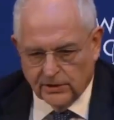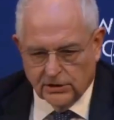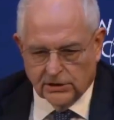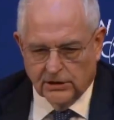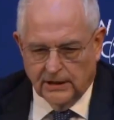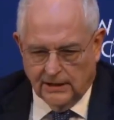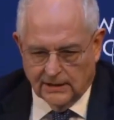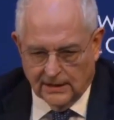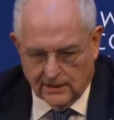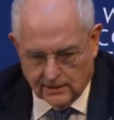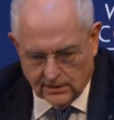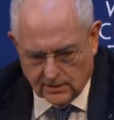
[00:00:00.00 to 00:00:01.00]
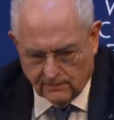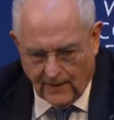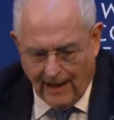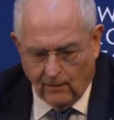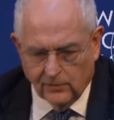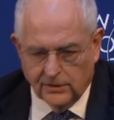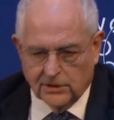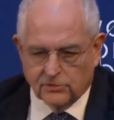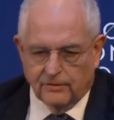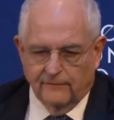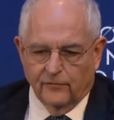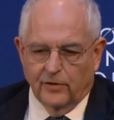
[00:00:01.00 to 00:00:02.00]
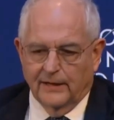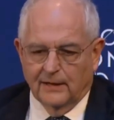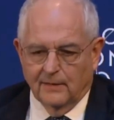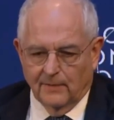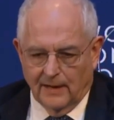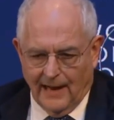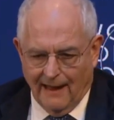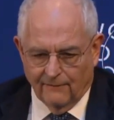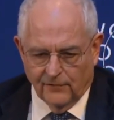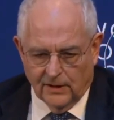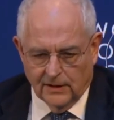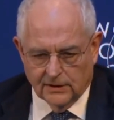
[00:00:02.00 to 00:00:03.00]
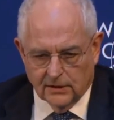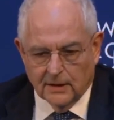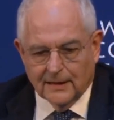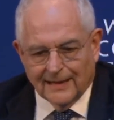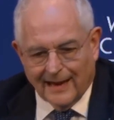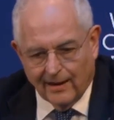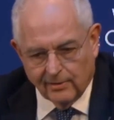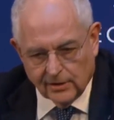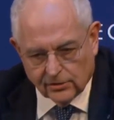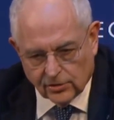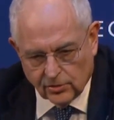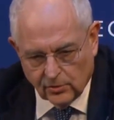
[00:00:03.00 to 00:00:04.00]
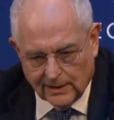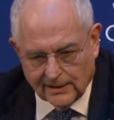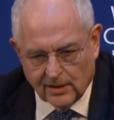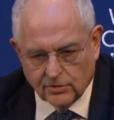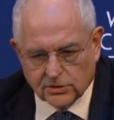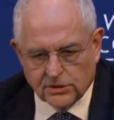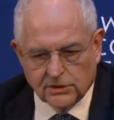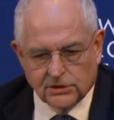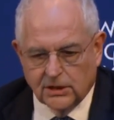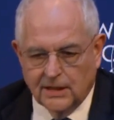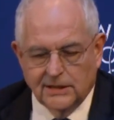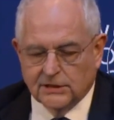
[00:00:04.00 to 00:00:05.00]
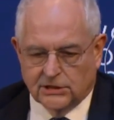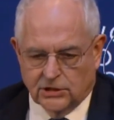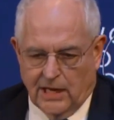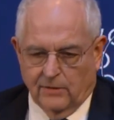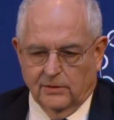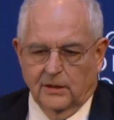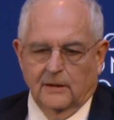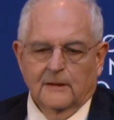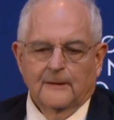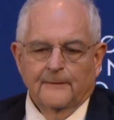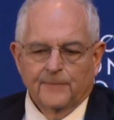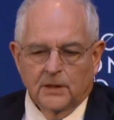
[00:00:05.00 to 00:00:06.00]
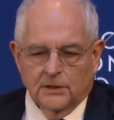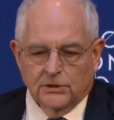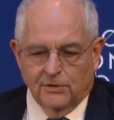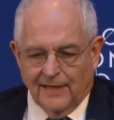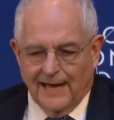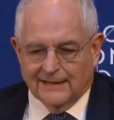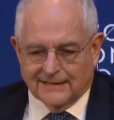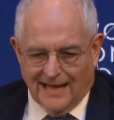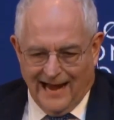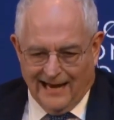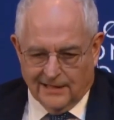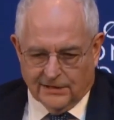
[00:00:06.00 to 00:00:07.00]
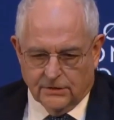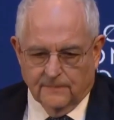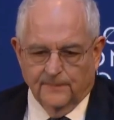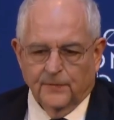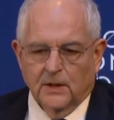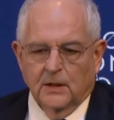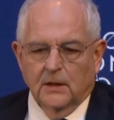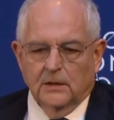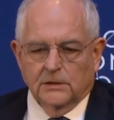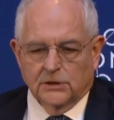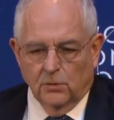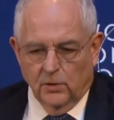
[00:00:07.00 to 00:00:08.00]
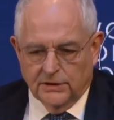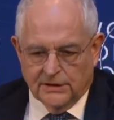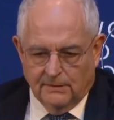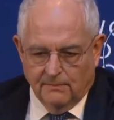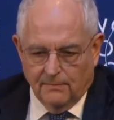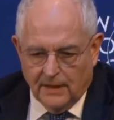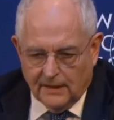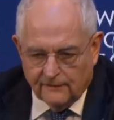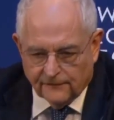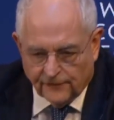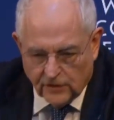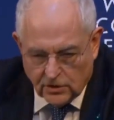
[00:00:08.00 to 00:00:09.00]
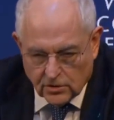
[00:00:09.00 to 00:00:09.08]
British elite in holding this referendum and having it carried through in those conditions is astounding. So that's us. So what does it mean for